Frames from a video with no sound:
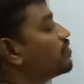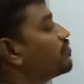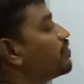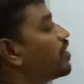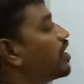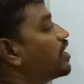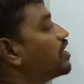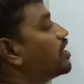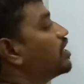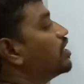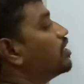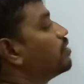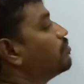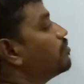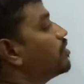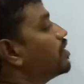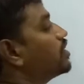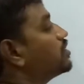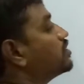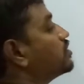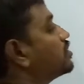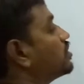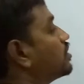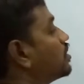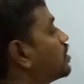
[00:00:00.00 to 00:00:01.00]
final
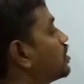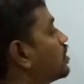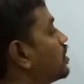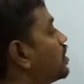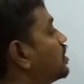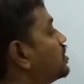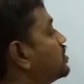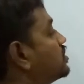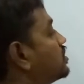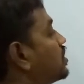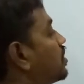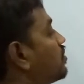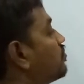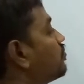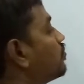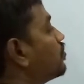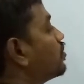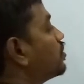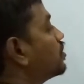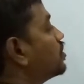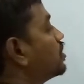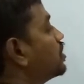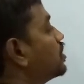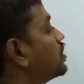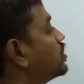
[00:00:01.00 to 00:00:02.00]
image, instead of
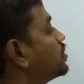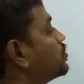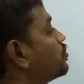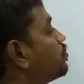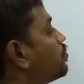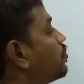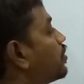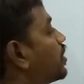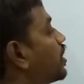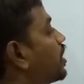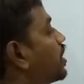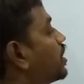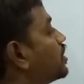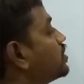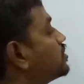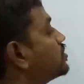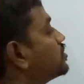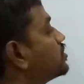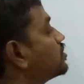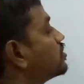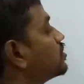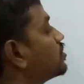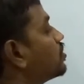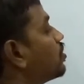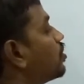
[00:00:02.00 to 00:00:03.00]
this place,
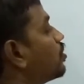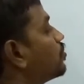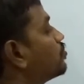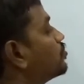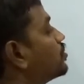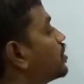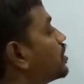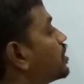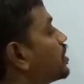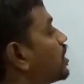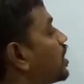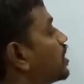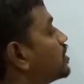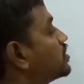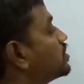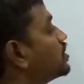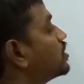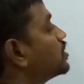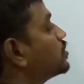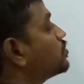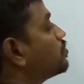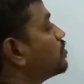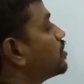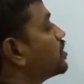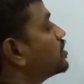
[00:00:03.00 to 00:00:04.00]
the object as it
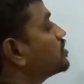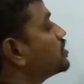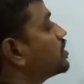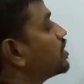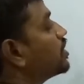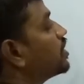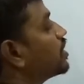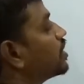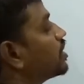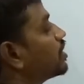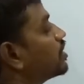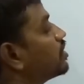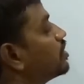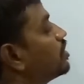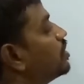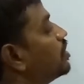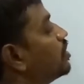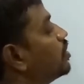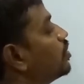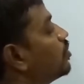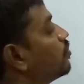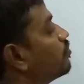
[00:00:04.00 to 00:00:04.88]
is placed here,